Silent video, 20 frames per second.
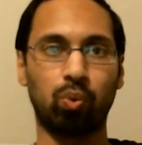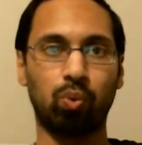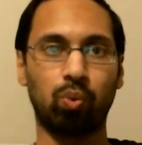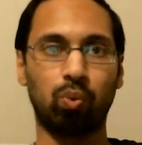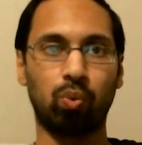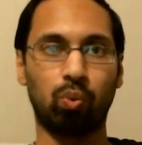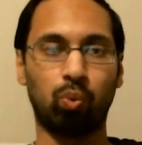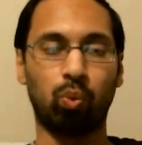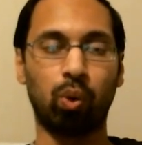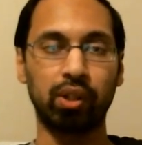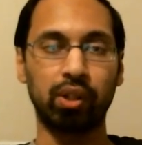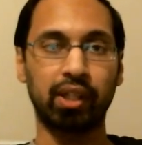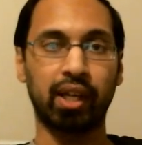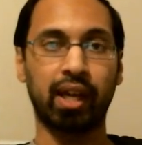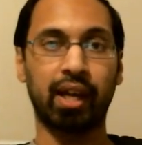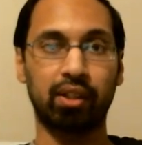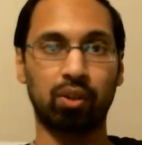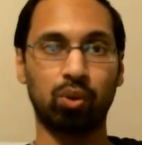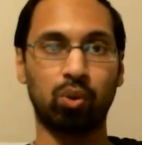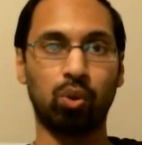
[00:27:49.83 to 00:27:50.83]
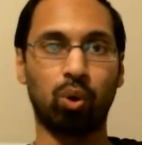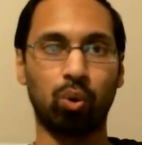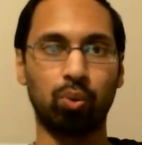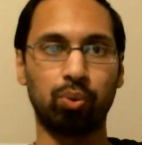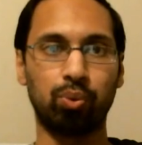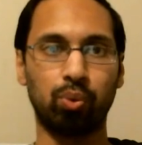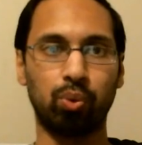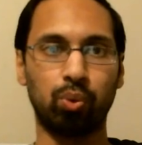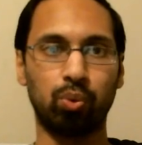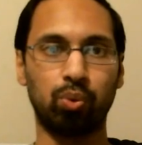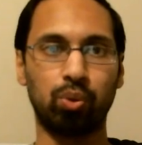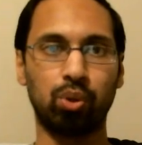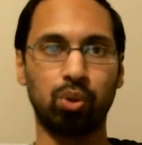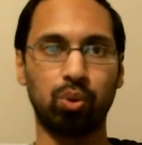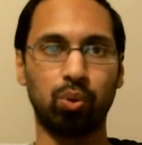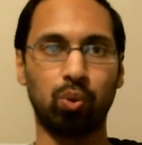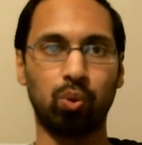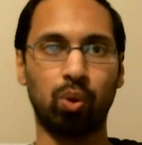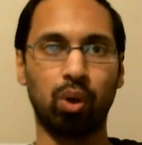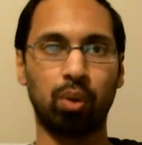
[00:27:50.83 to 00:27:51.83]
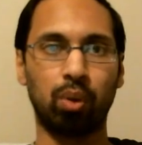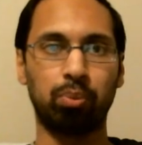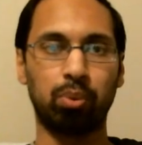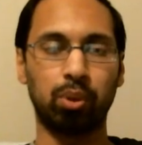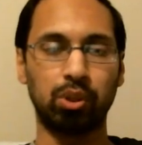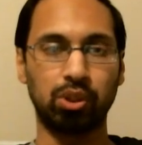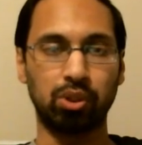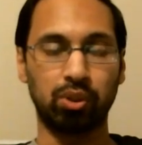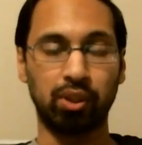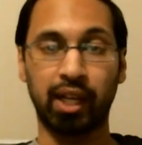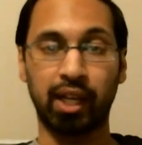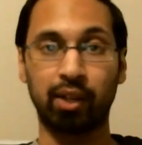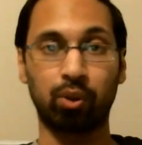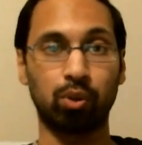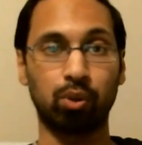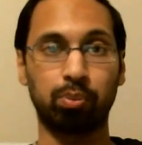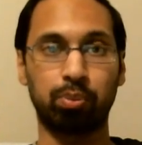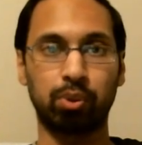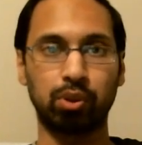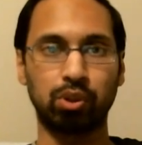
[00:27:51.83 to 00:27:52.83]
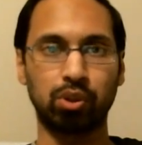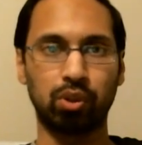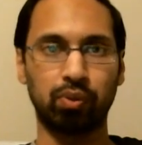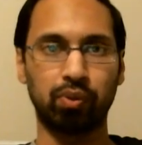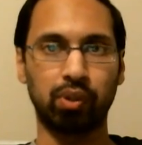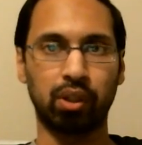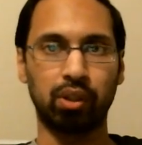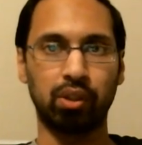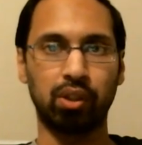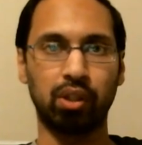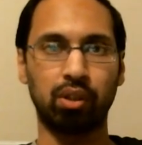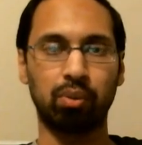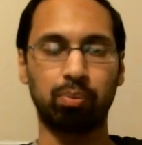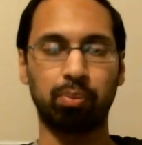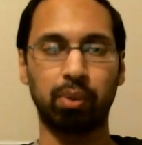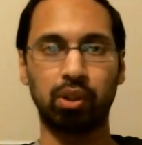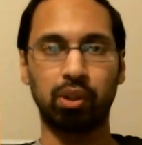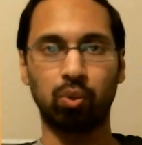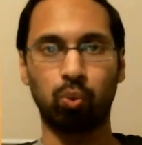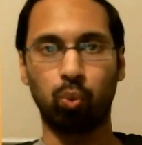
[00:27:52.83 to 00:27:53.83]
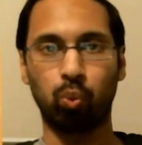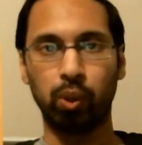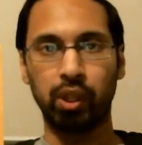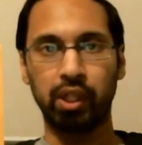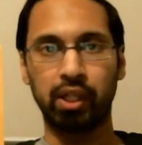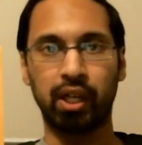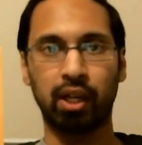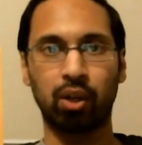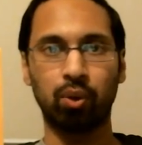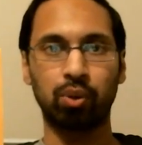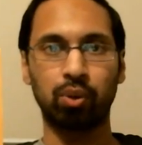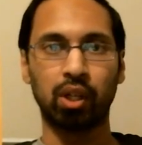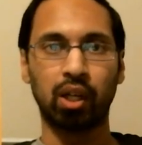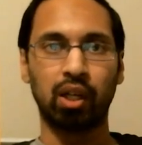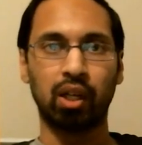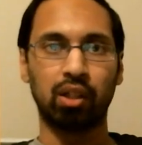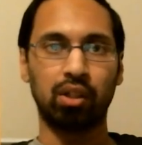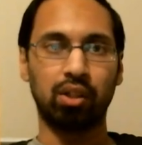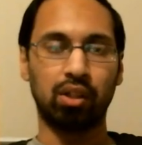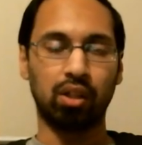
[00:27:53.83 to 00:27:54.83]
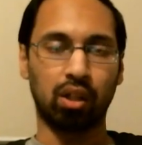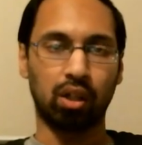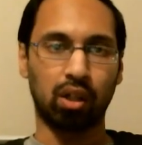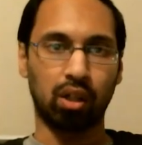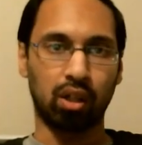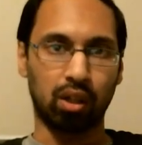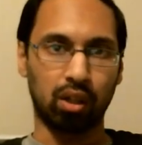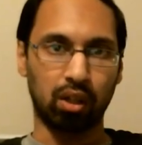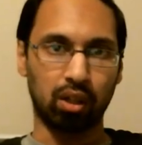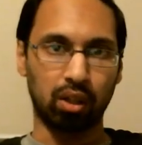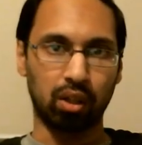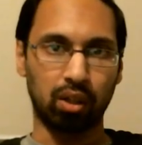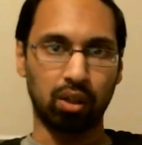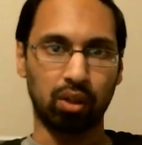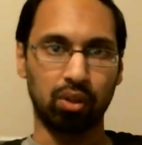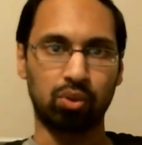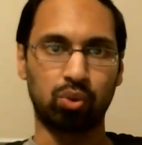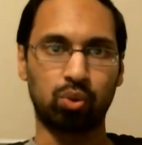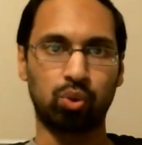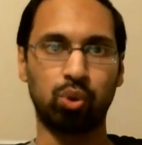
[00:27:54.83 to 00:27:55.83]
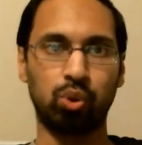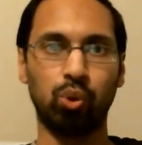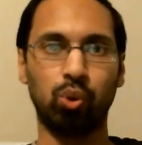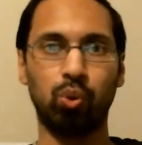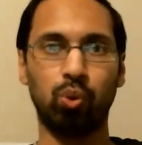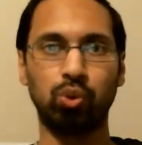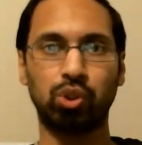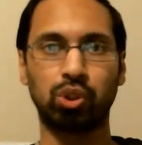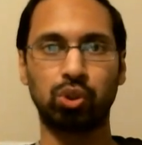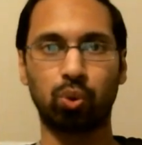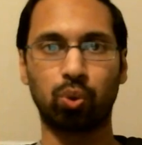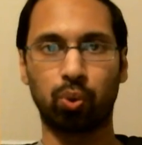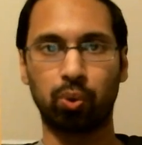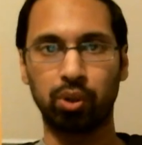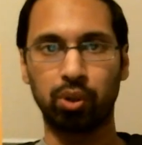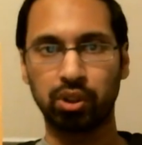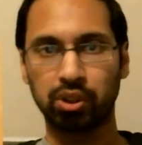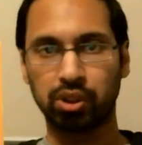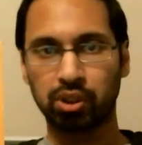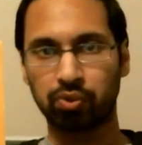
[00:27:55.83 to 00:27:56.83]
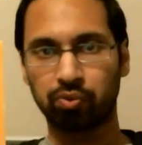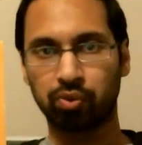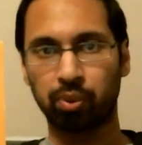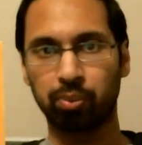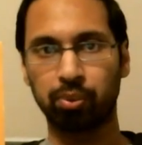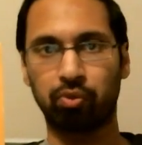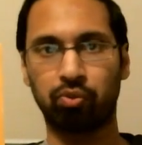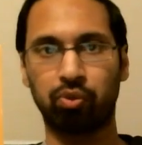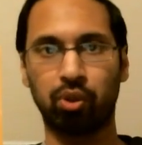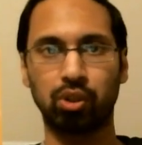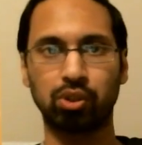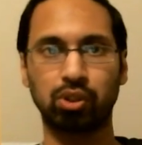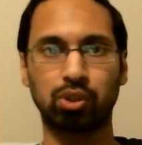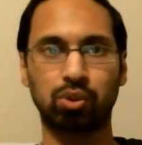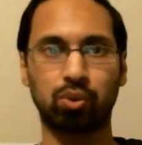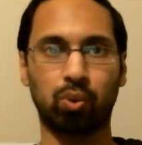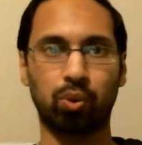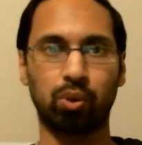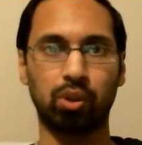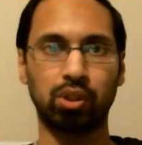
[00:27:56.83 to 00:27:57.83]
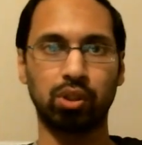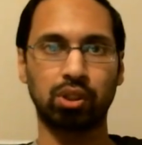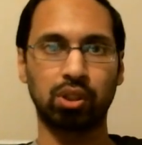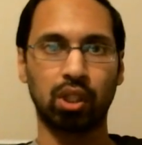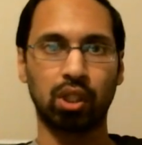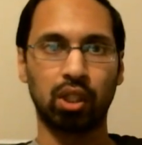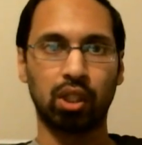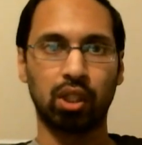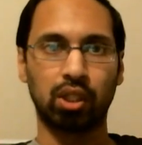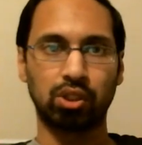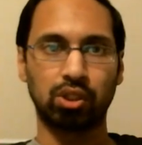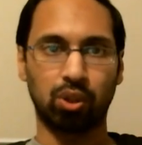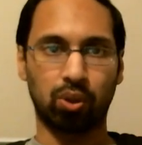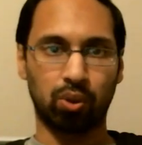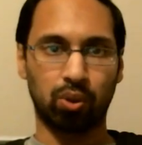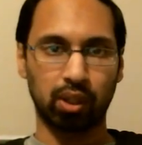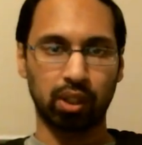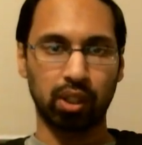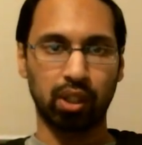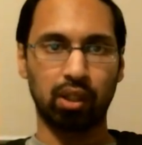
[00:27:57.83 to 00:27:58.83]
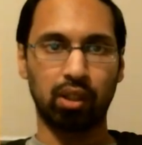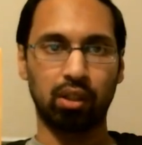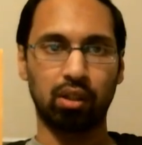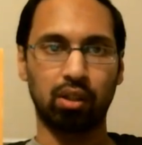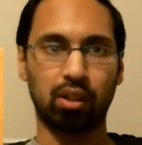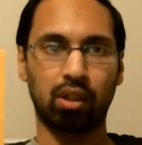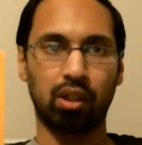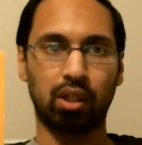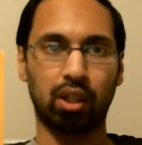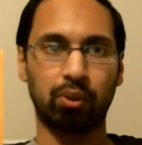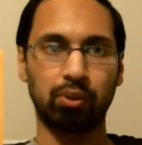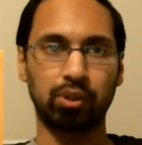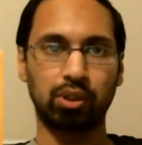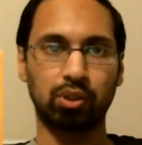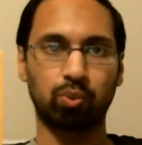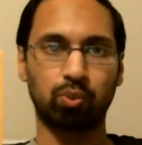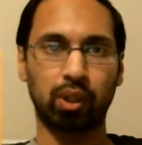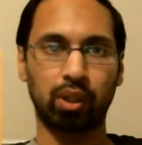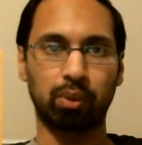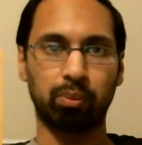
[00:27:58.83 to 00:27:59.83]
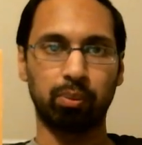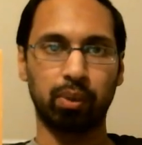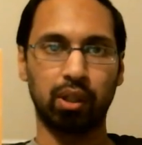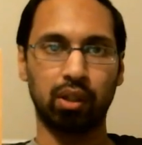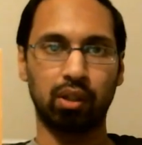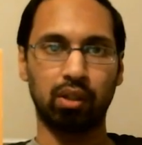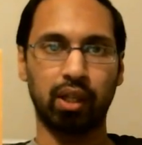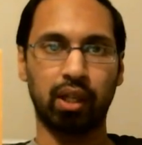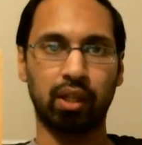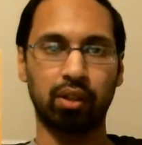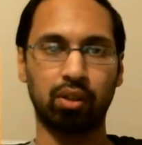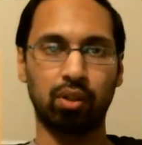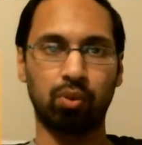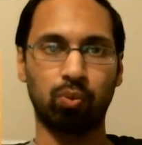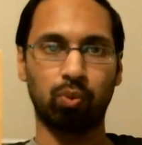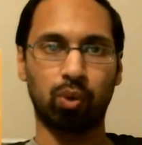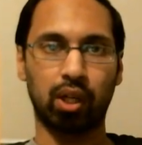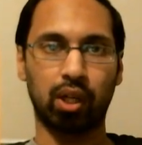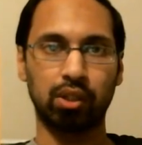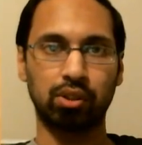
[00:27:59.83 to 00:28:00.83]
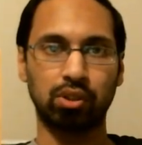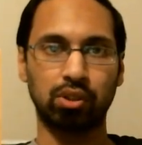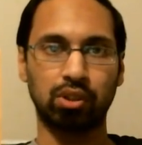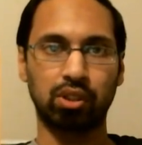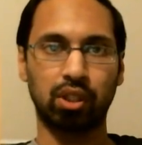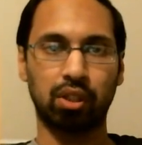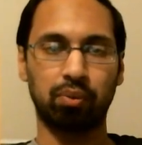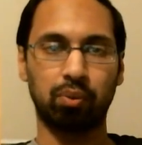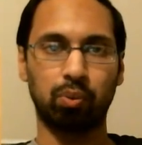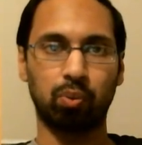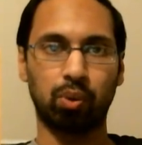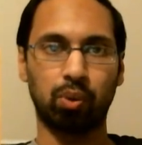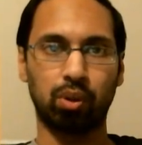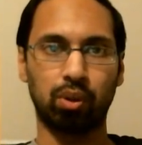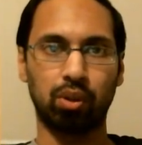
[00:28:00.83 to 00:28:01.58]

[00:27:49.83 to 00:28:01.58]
what they had to go through to not only preserve the Hadith, but to weed out the true stories from the false stories. So again, I would just recommend Anthony Rogers, David Wood,